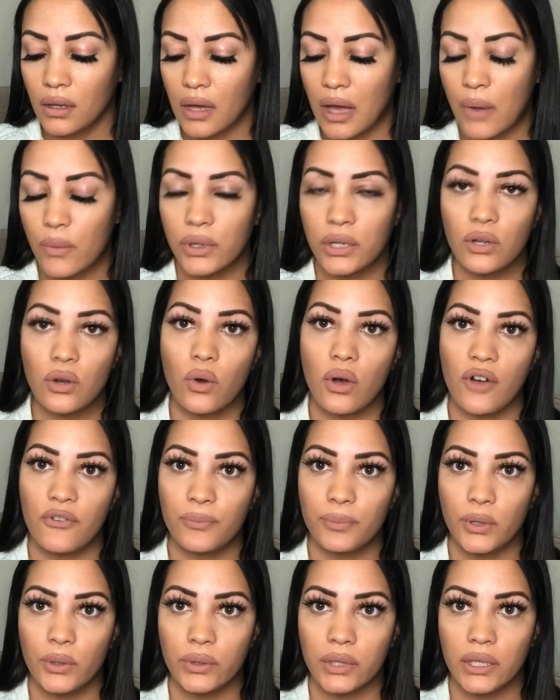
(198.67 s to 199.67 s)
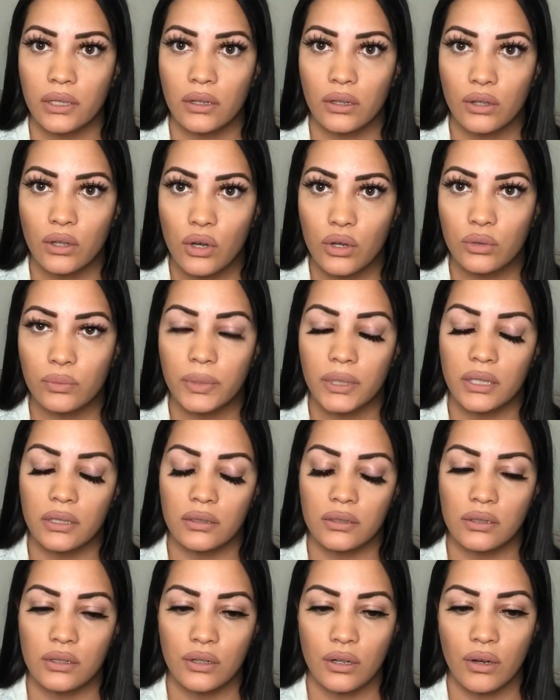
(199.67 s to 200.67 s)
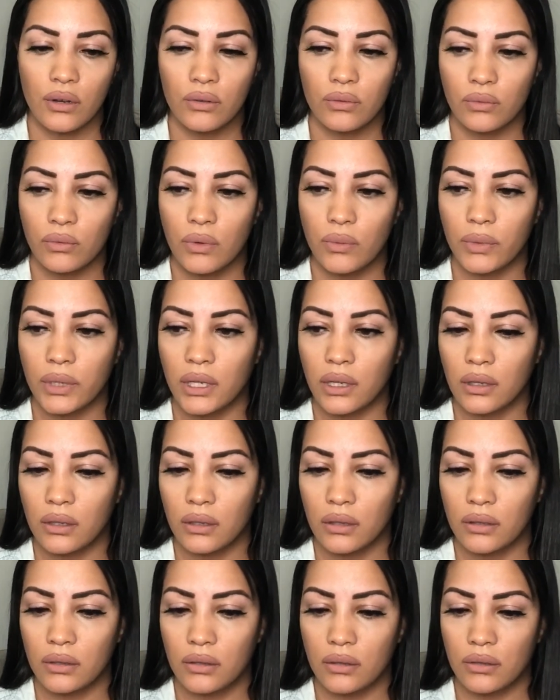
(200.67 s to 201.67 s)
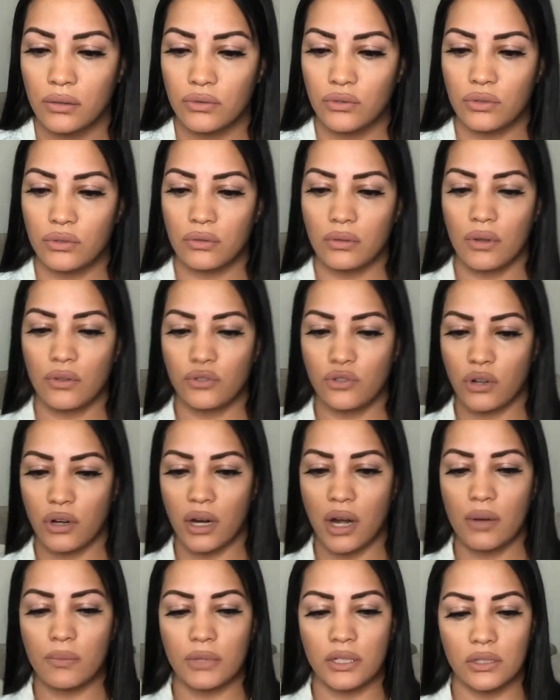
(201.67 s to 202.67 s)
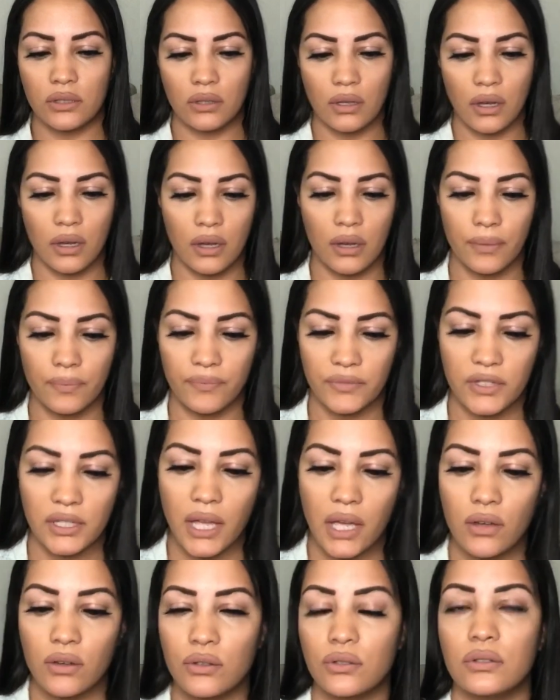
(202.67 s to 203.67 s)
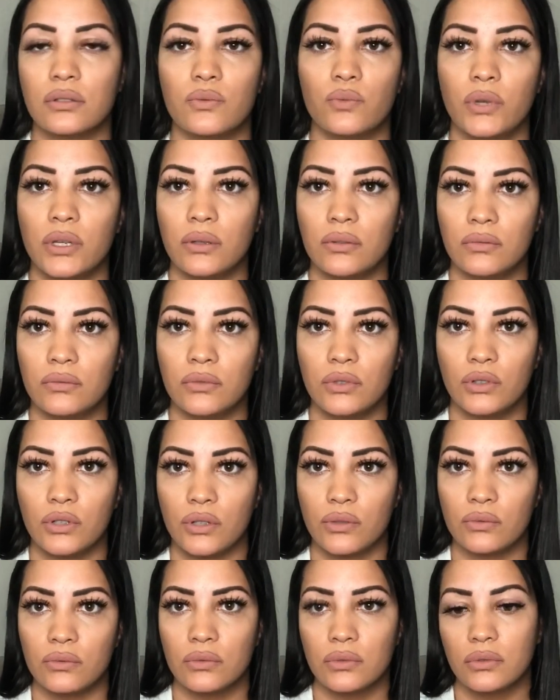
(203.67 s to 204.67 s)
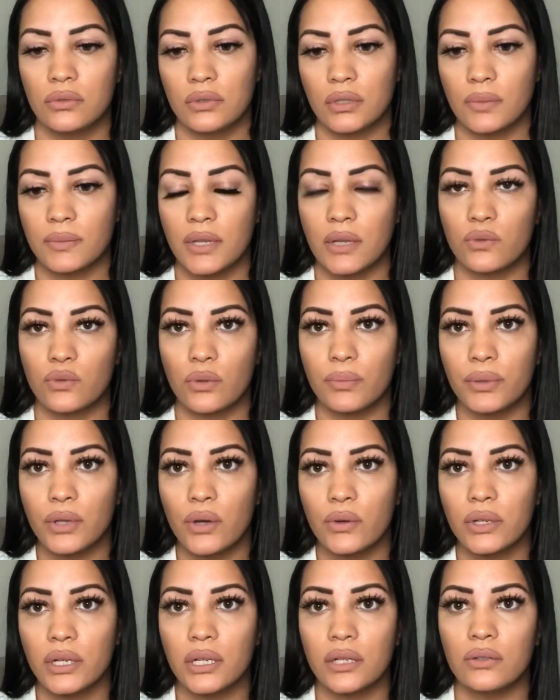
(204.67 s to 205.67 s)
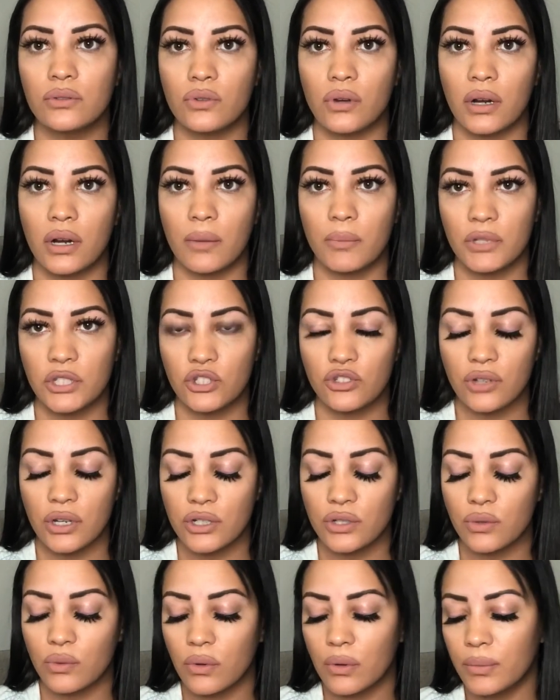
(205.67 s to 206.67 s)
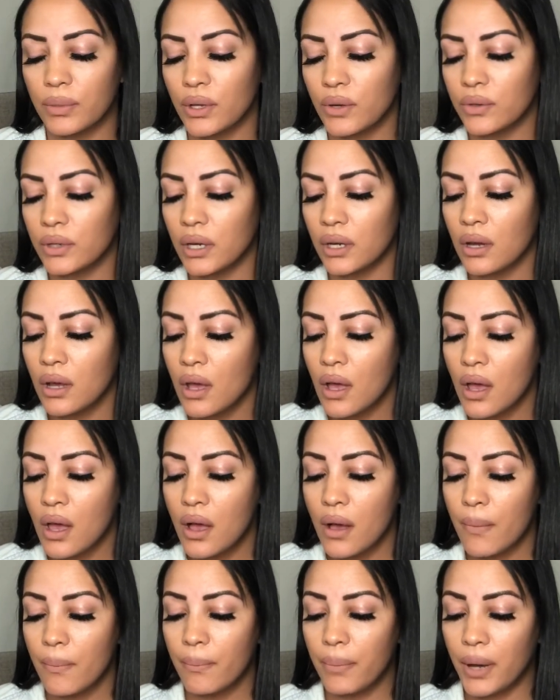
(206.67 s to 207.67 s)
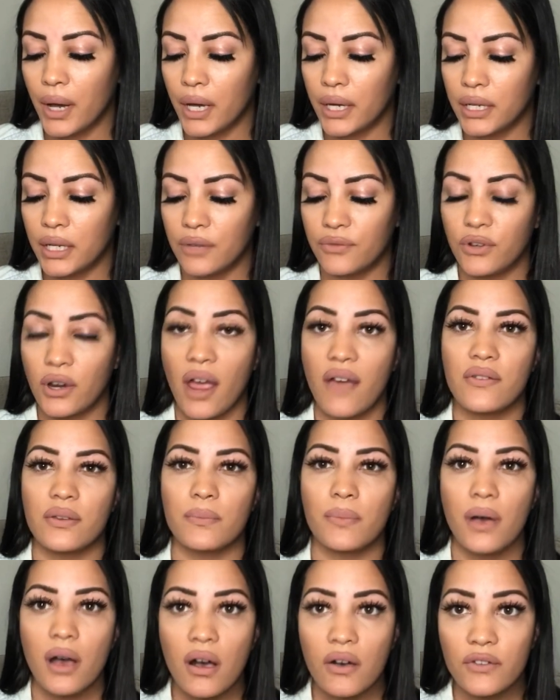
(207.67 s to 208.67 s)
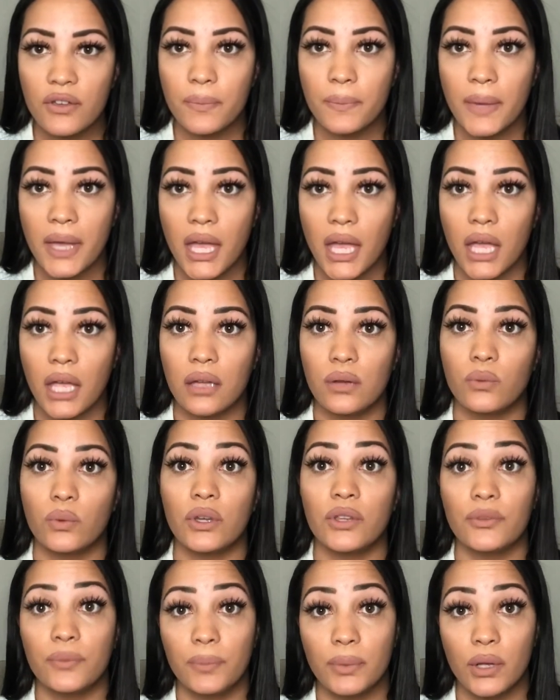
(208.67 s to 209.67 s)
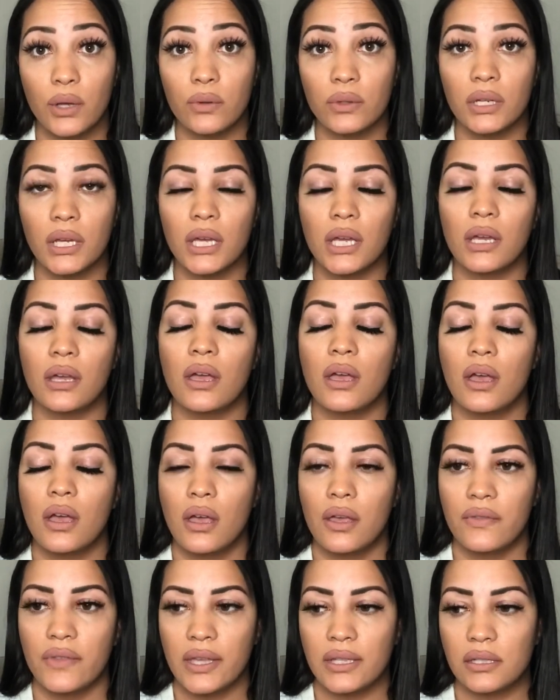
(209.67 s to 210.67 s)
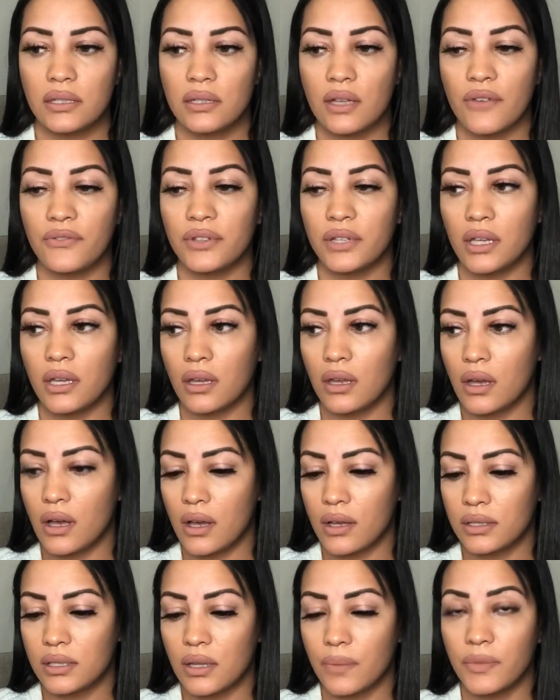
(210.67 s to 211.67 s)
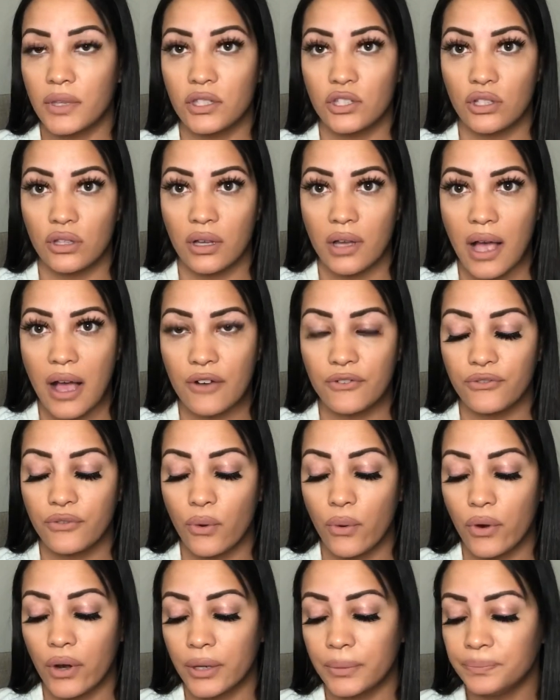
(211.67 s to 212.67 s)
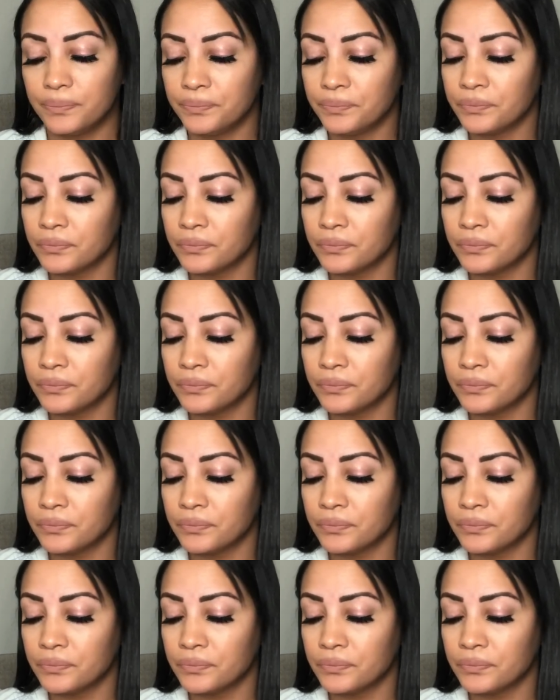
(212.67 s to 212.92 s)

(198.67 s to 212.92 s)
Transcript: wouldn't go off bloating alone because, you know, when we, during our cycles, we, you know, sometimes we're bloated, during menstruation we're bloated, but if you're having pelvic pain with bloating, that's definitely something to look out for.